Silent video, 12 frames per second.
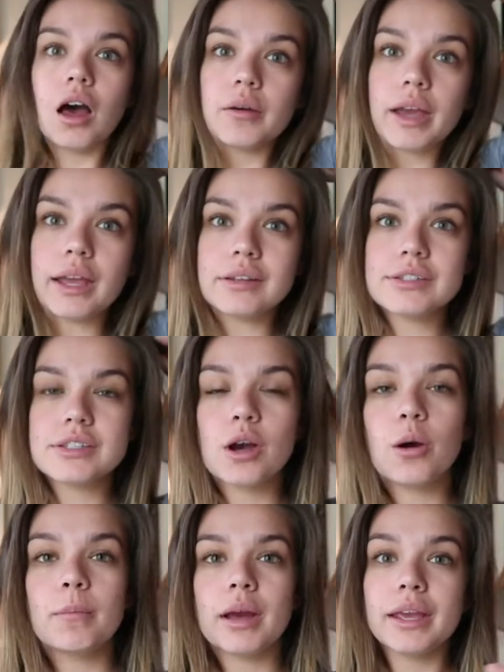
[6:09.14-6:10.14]
Okay,
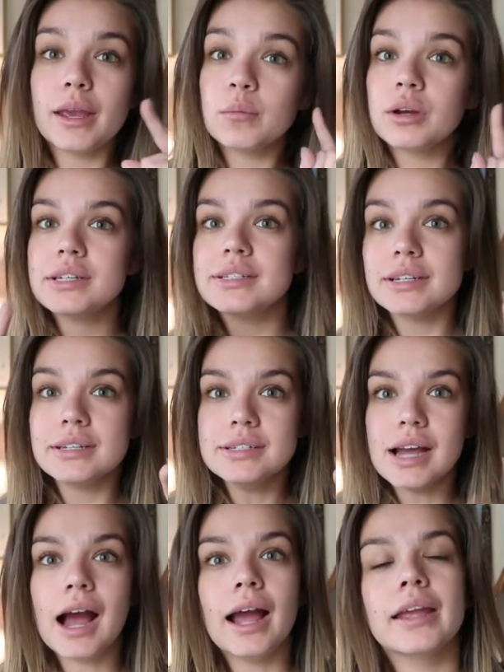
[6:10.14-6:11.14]
so my camera did
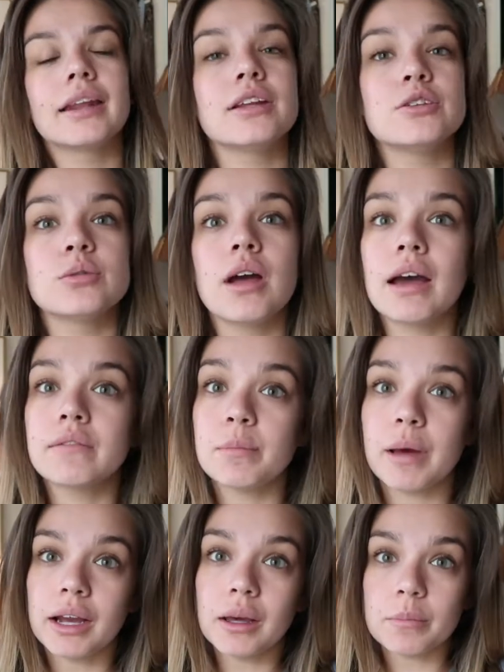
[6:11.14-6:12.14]
die and I do not have a
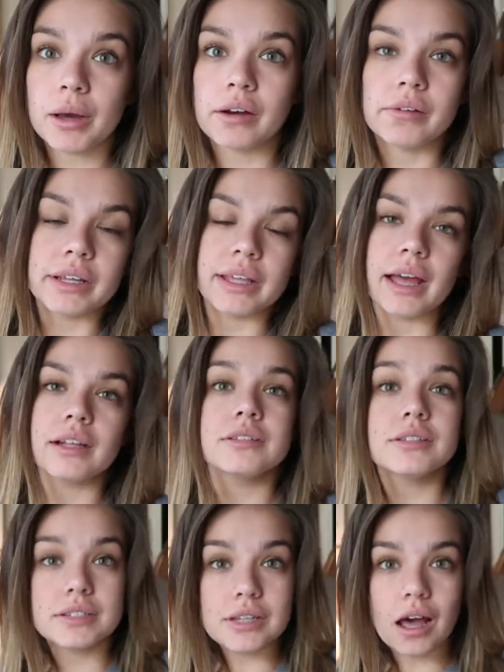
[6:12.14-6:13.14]
backup battery yet.
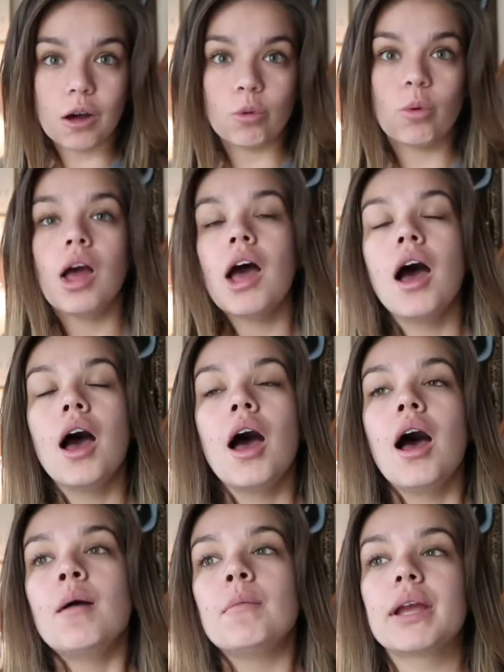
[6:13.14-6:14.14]
So,
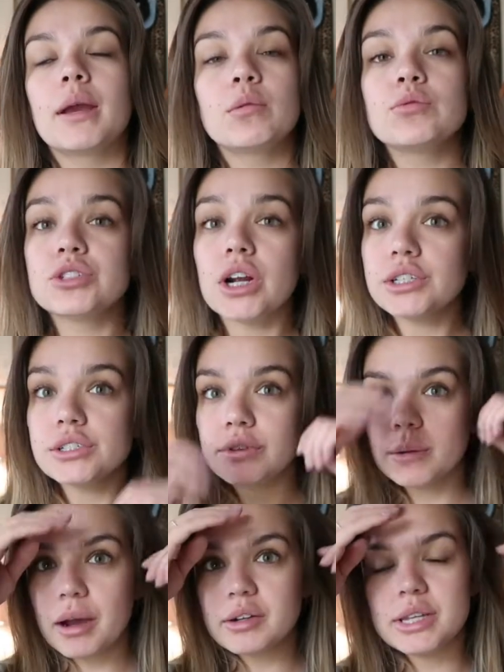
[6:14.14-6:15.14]
my camera was charging
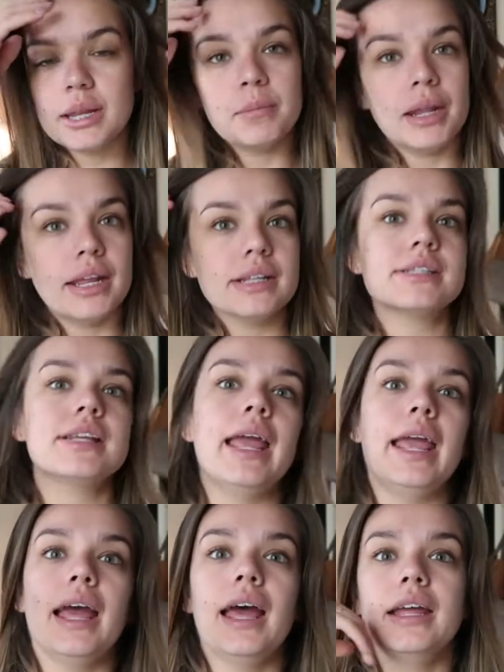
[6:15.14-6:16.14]
for about 10 minutes
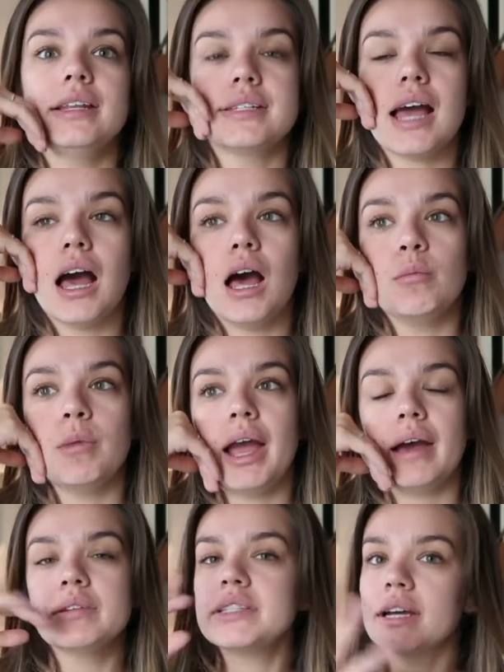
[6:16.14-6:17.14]
and um, I
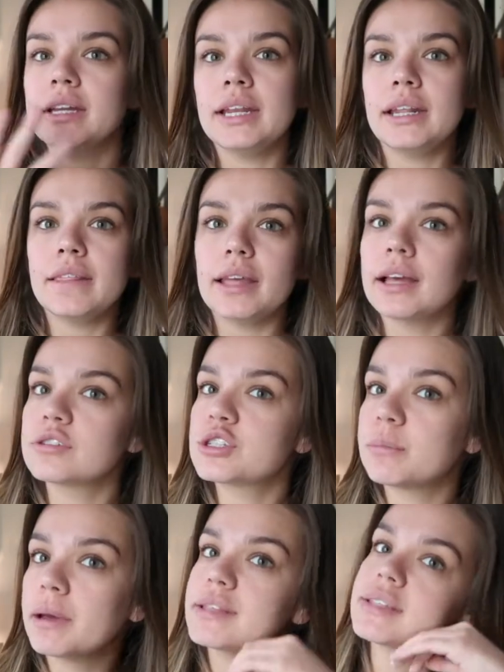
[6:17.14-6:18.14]
haven't done anything else
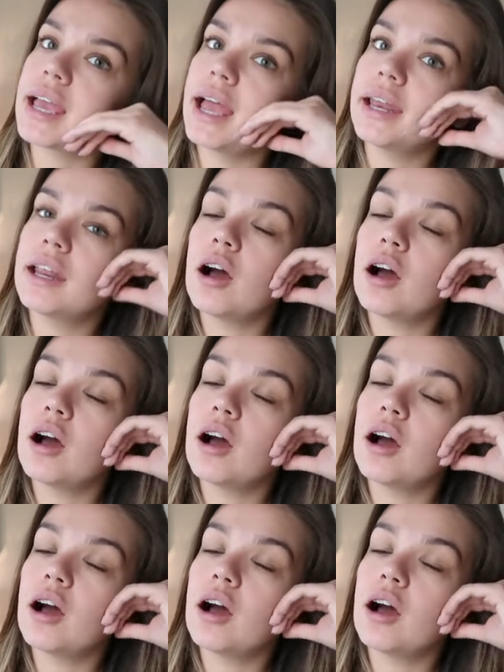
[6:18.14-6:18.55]
to my skin.